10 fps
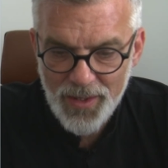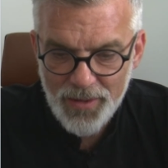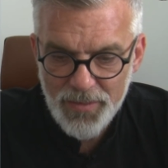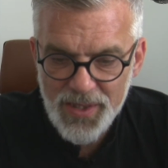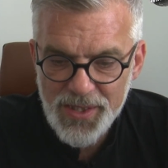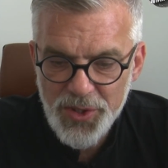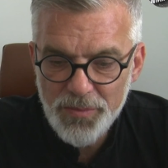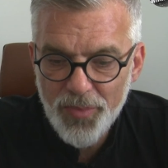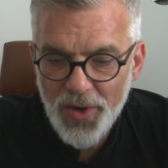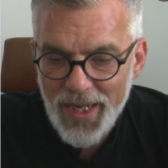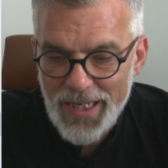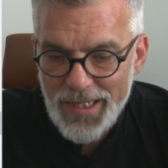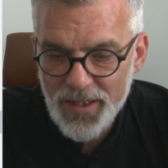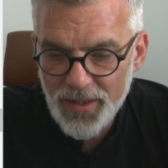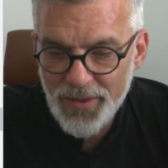Musician Brian
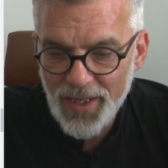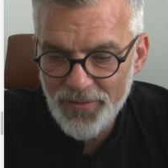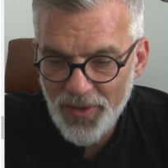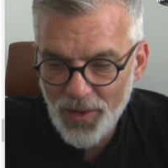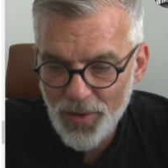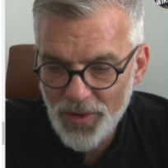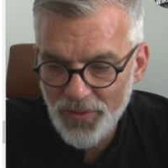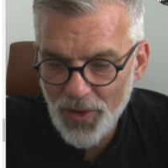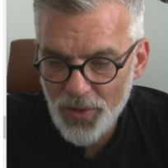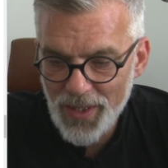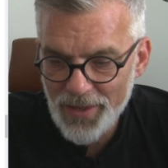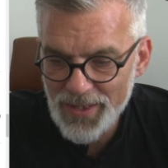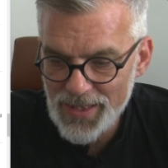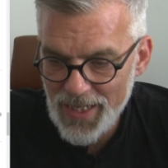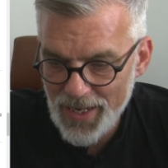Eno gave the clock of the Long Now
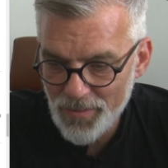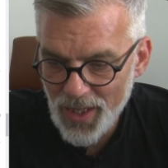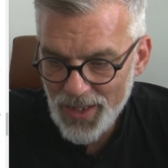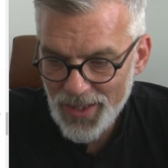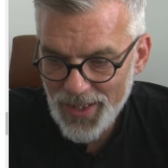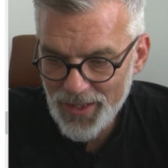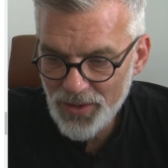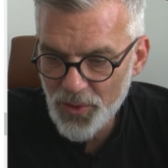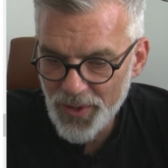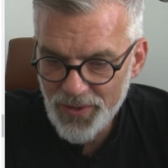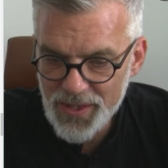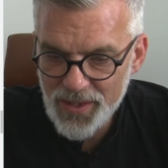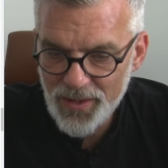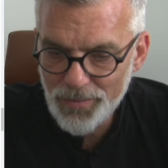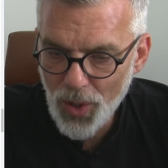its name and coined the
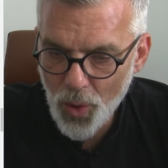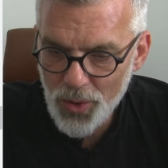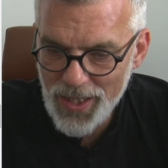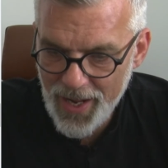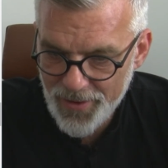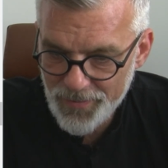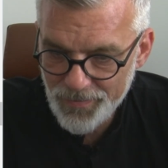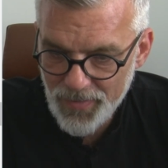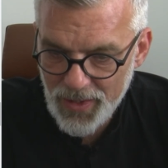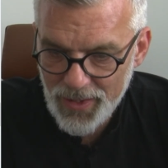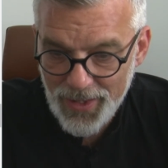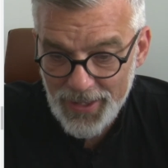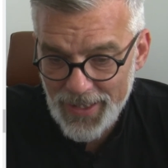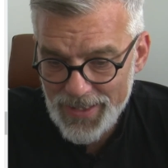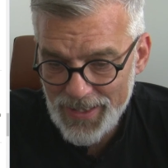term Long Now in
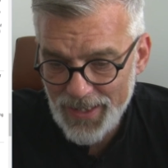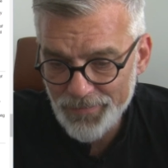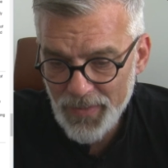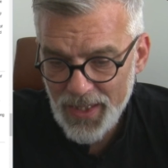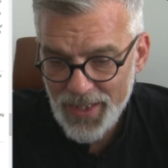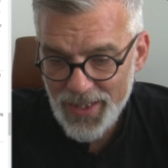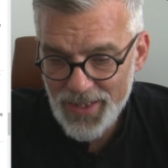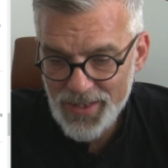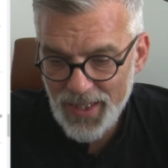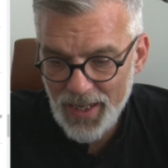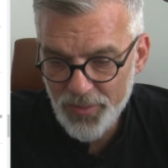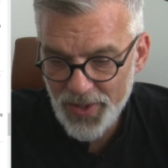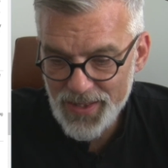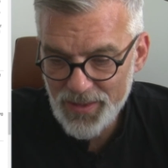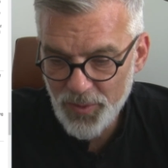an essay. He has
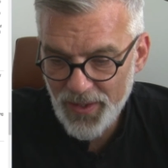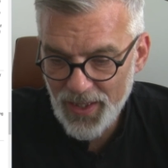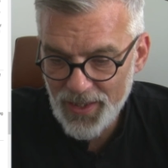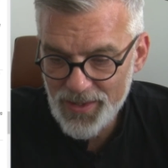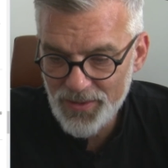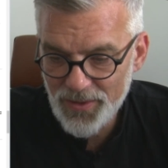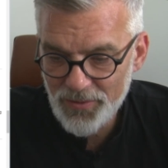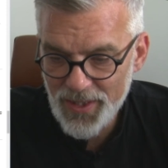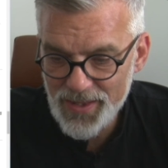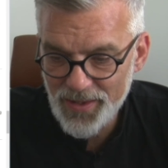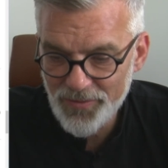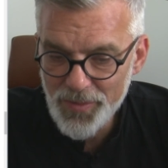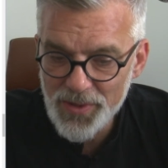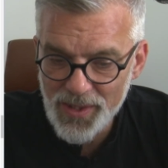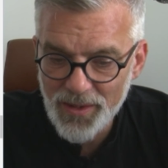collaborated with Hillis on the writing of
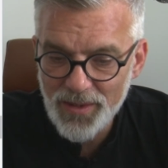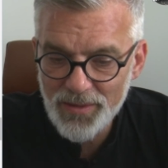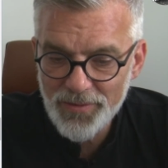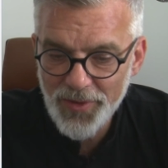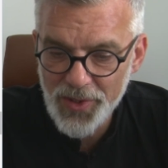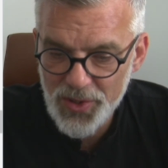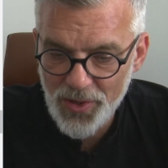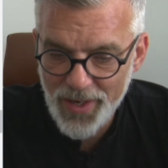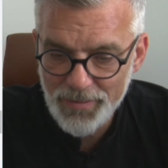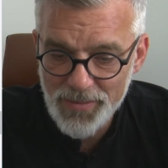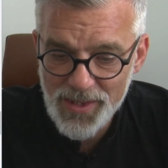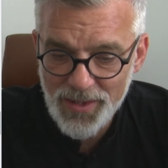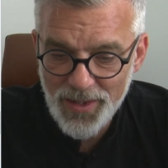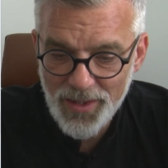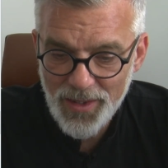music for the chimes
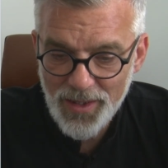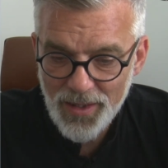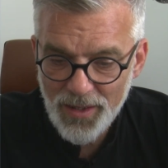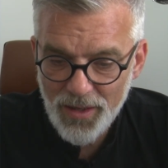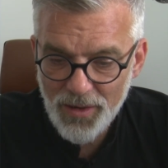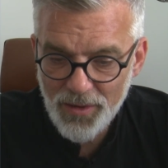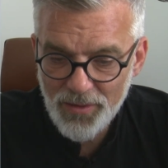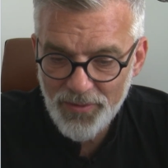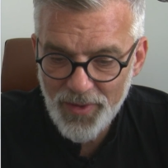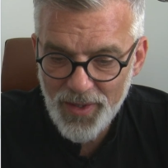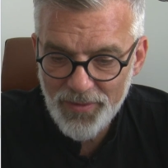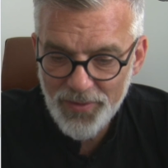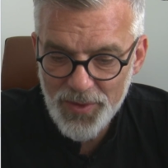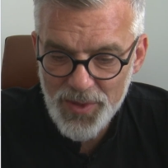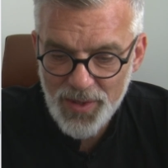of a
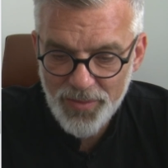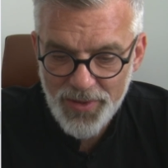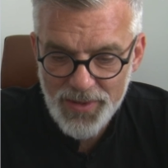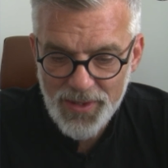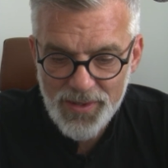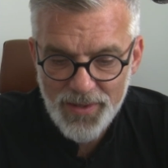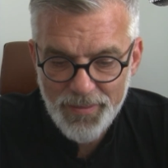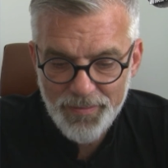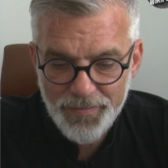future prototype.